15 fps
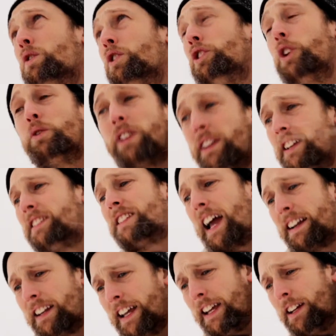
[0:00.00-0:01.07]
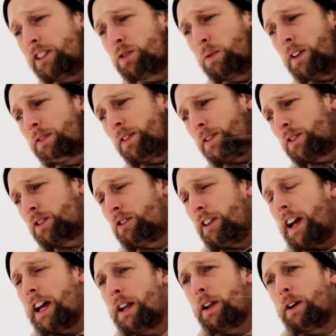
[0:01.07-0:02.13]
using these techniques, we've
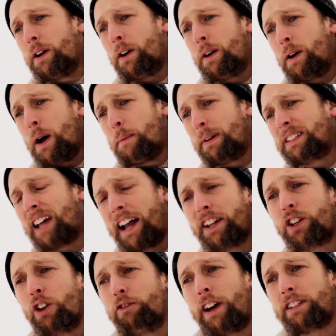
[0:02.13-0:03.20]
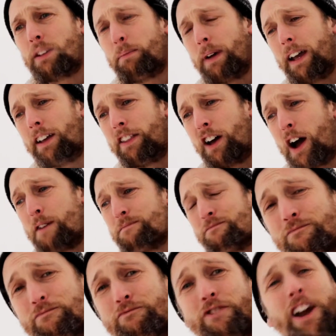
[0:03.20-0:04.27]
created a botanical recipe that I'm
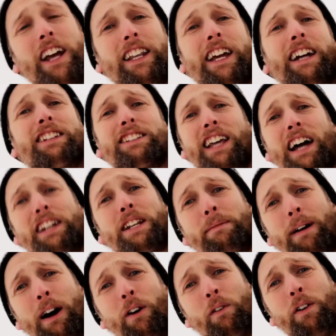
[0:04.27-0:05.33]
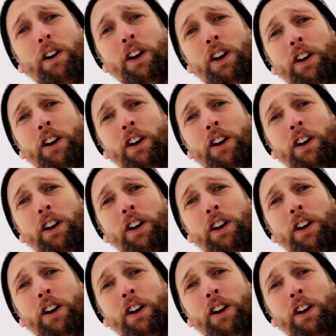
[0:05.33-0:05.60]
really excited about